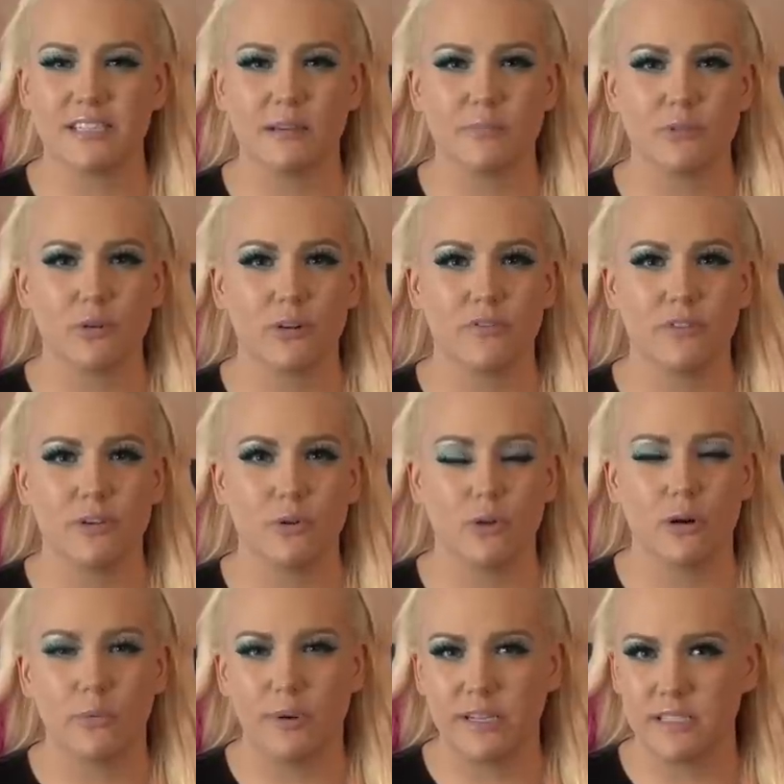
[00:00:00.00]
some sort of a
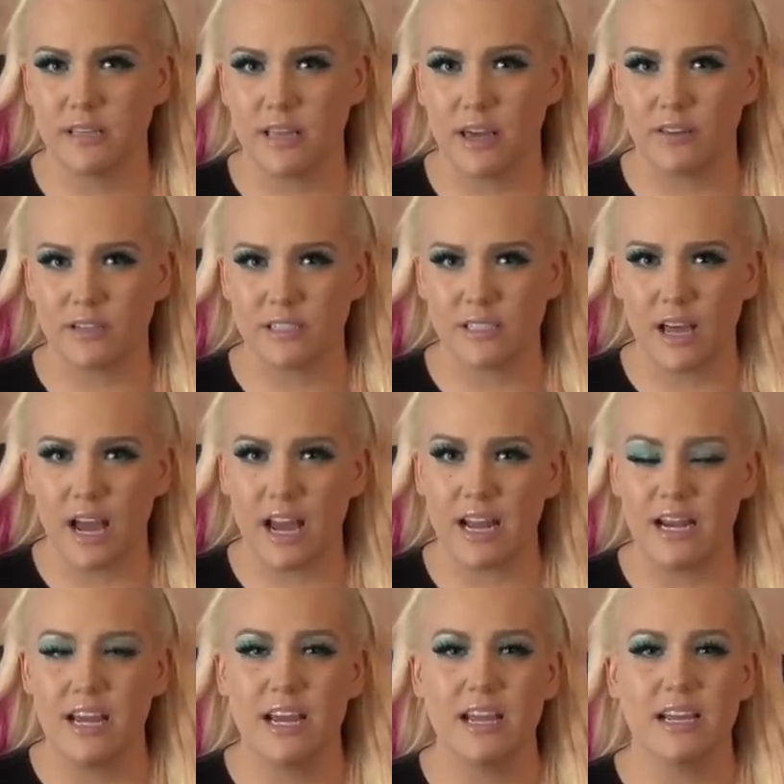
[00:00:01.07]
doorway to the other side?